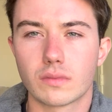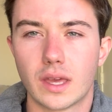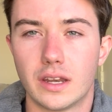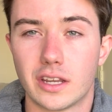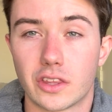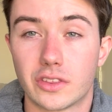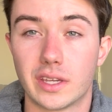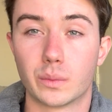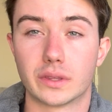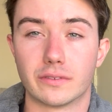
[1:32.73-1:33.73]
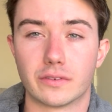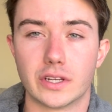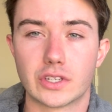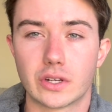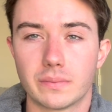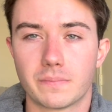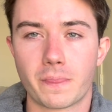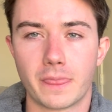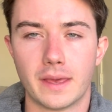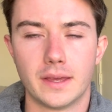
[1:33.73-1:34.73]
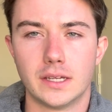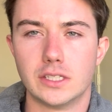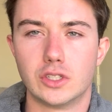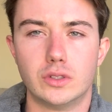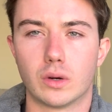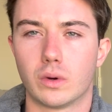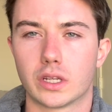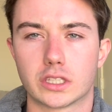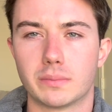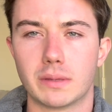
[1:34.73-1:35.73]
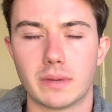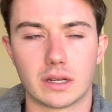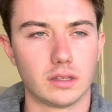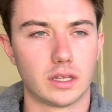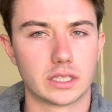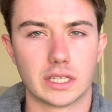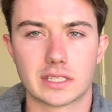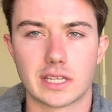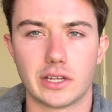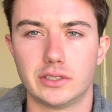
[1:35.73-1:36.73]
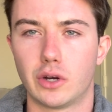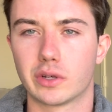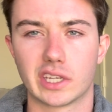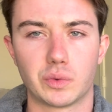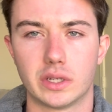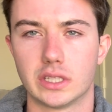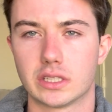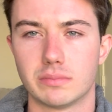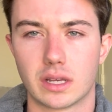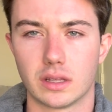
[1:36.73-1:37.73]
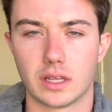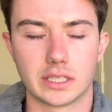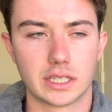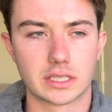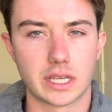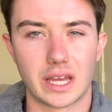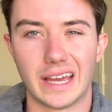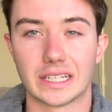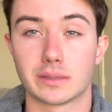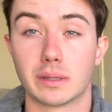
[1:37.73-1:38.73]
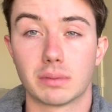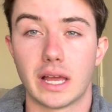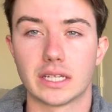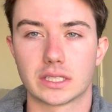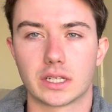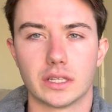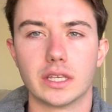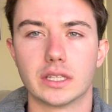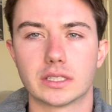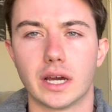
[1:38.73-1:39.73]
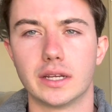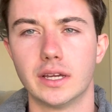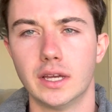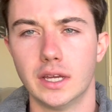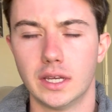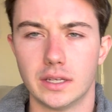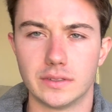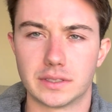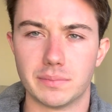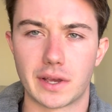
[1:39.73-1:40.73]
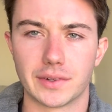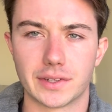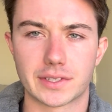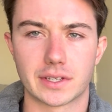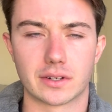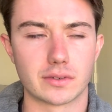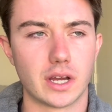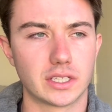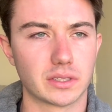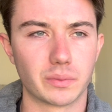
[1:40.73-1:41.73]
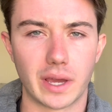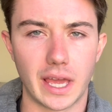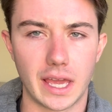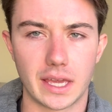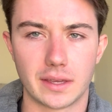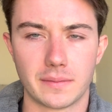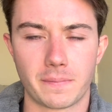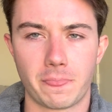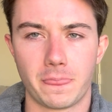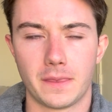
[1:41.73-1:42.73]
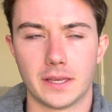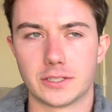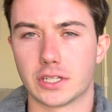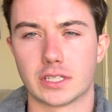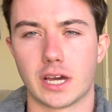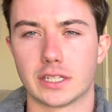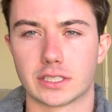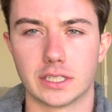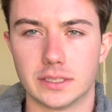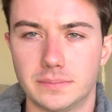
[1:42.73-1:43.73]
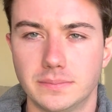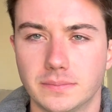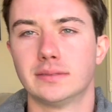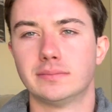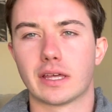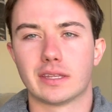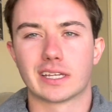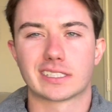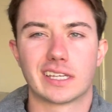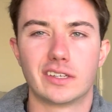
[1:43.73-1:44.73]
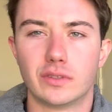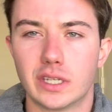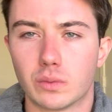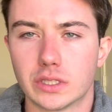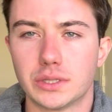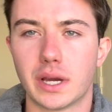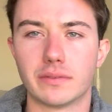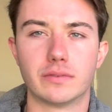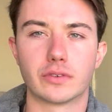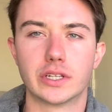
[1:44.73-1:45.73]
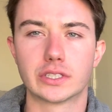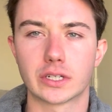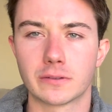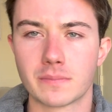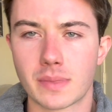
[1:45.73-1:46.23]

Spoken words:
And another thing with the freezer is you don't want it to be metal on the inside. Don't get one that's metal on the inside. It has to be plastic on the inside. If it's metal, it's going to rust away. It's just not as good. Now the next thing you need once you have the freezer